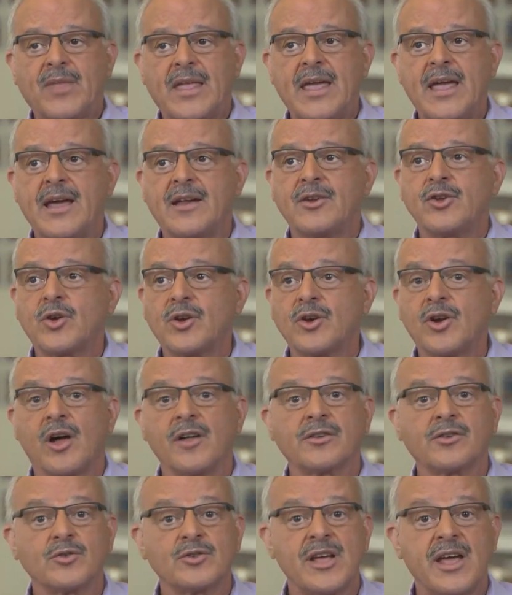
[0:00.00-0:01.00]
And you can
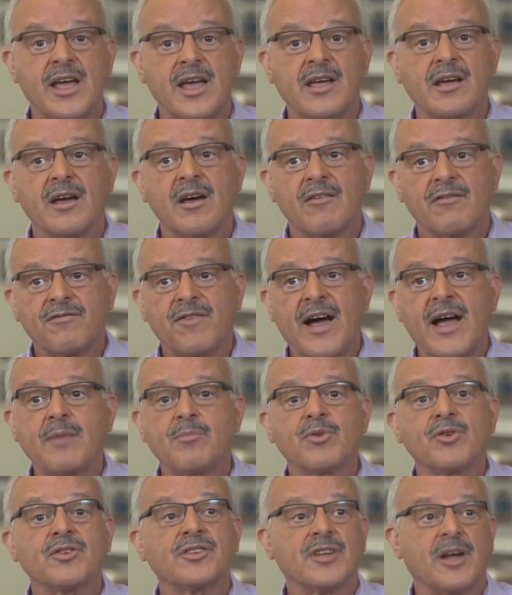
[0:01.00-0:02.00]
also take
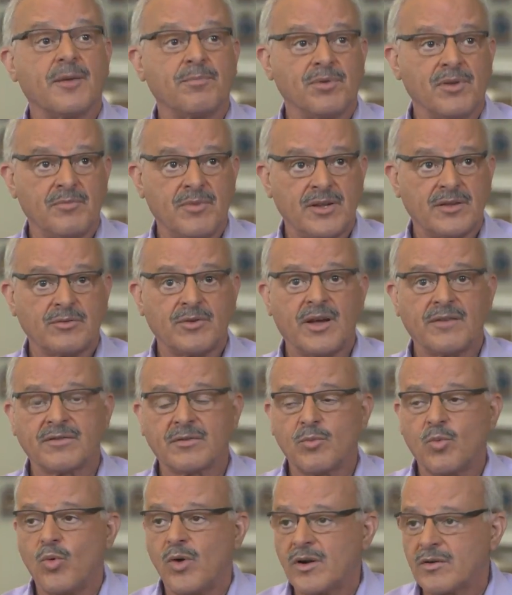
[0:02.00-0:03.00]
fiber supplements. We have
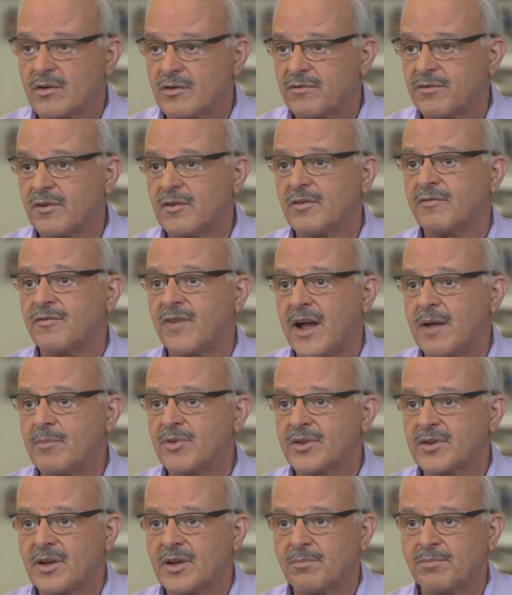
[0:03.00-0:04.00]
some wonderful
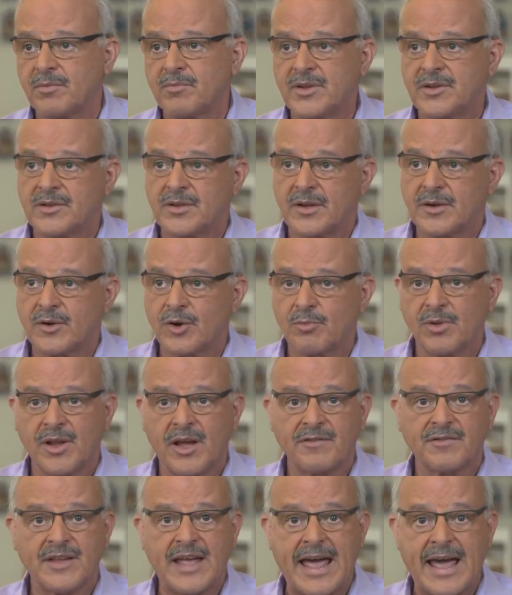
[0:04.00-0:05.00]
fiber supplements.
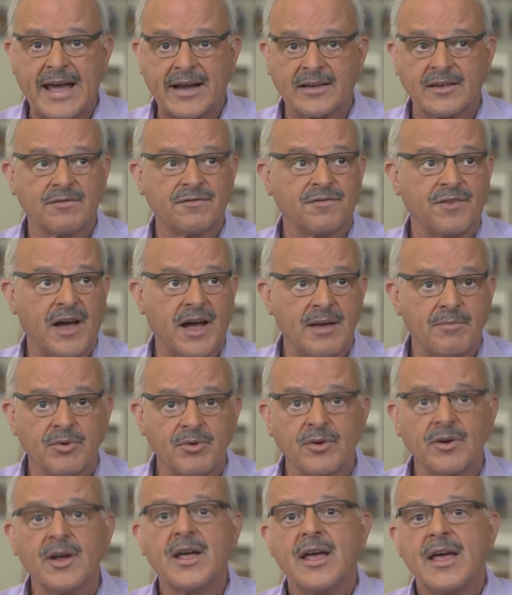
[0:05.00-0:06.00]
Herbalife's Active
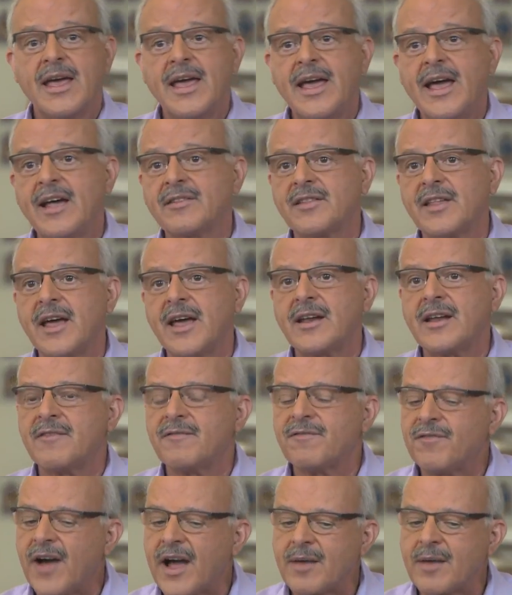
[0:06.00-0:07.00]
Fiber has that.
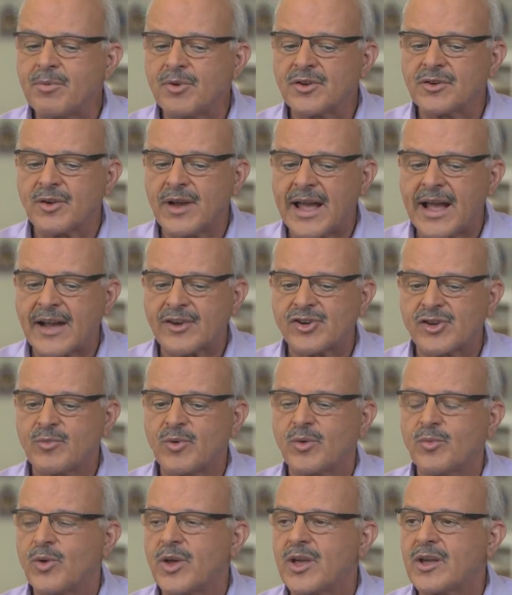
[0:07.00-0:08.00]
And fibers are actually
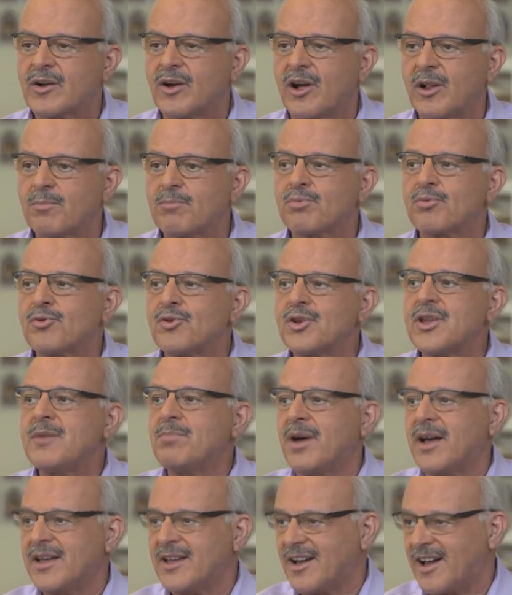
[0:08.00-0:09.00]
what we call
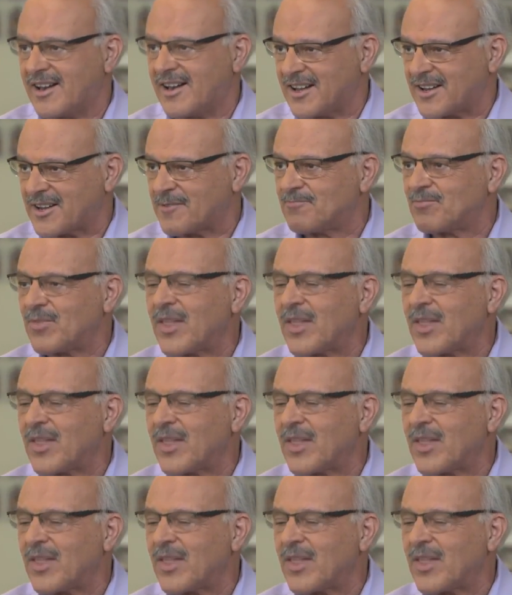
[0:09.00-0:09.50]
prebiotic.